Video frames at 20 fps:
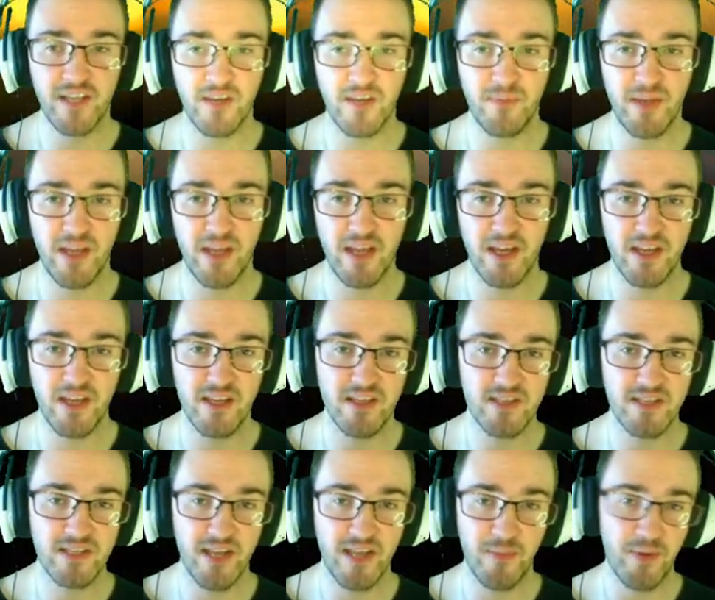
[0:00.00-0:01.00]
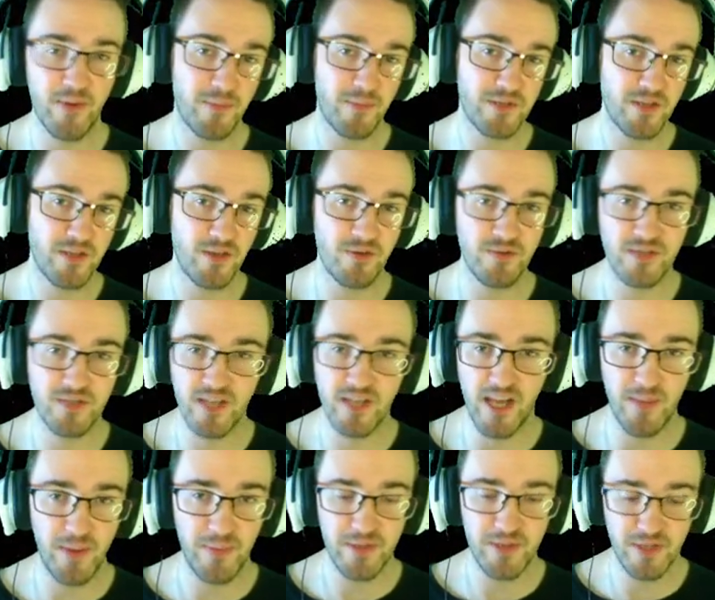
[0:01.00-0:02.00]
to be separate episode,
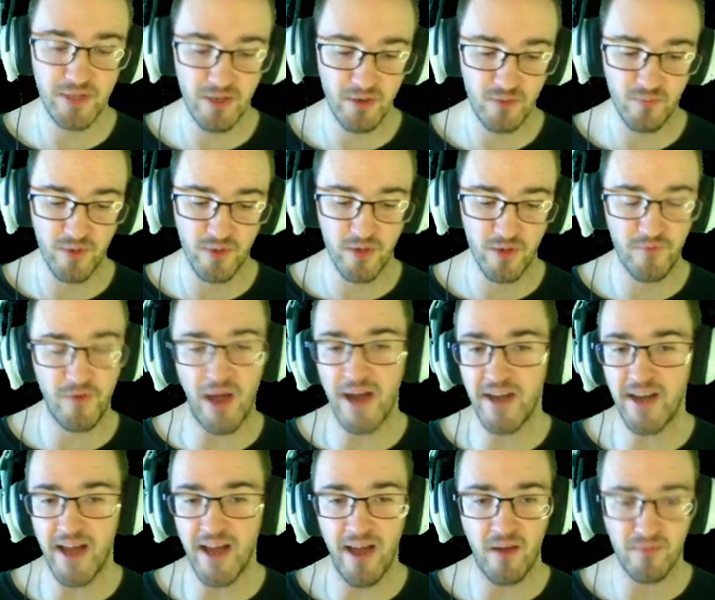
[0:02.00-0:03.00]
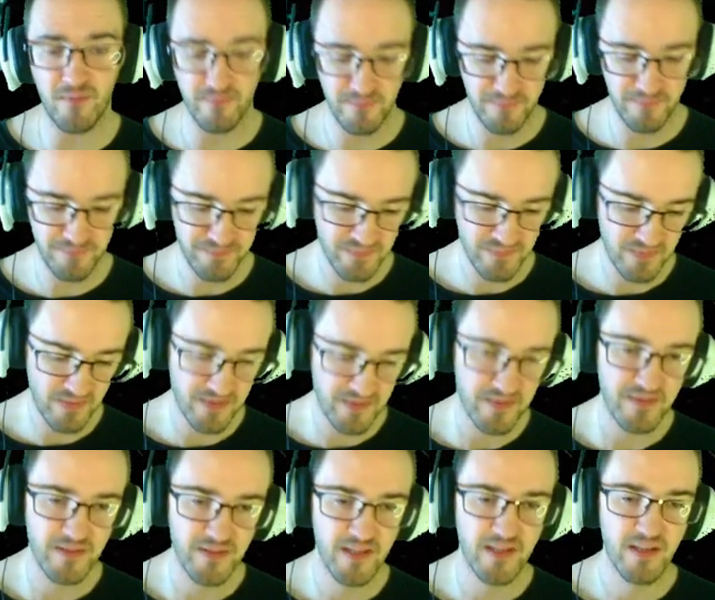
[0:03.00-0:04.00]
same episode. We'll find out.
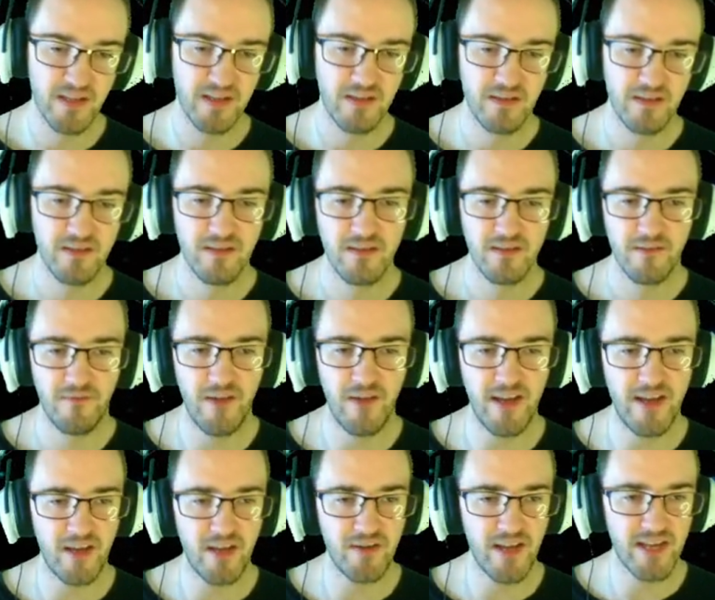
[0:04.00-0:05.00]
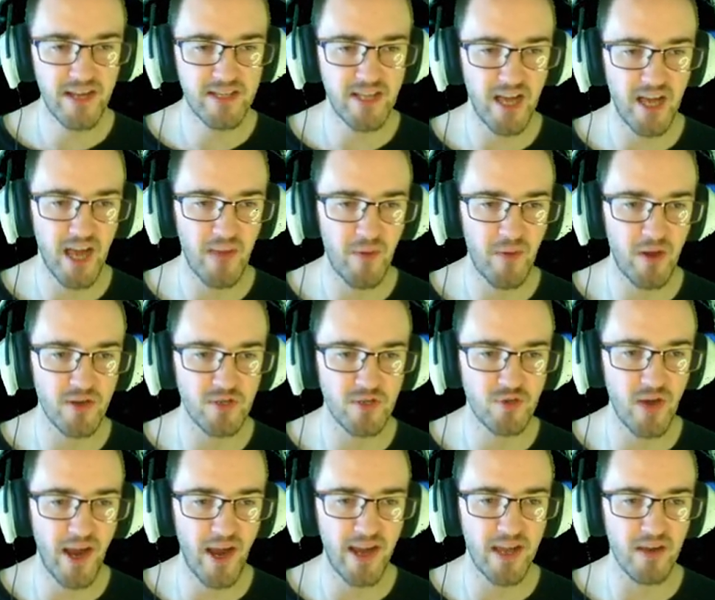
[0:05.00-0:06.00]
Find out next time on
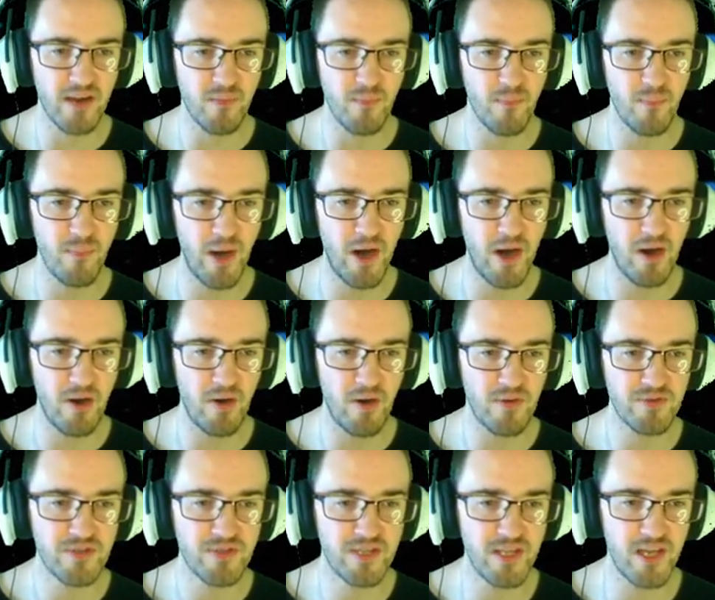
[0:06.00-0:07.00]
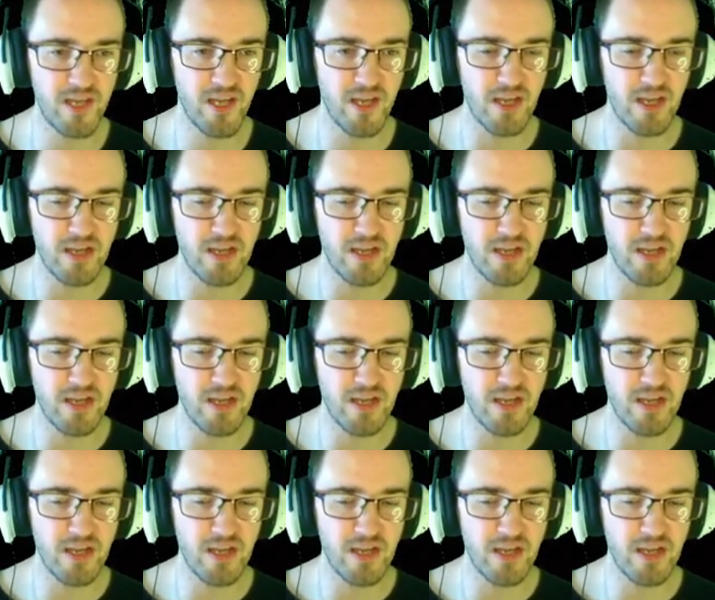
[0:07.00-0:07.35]
Dragon Ball Z.